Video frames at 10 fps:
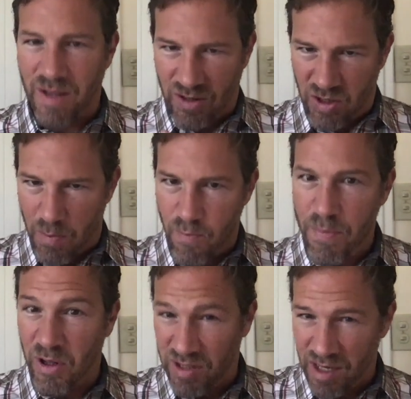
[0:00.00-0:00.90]
It's
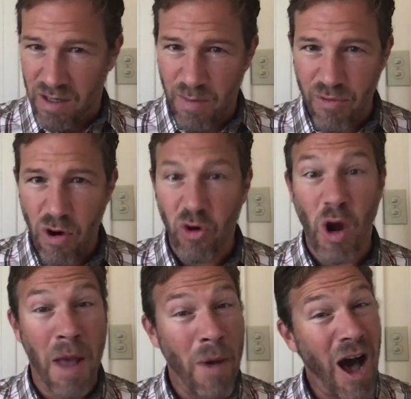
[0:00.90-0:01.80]
built into the program.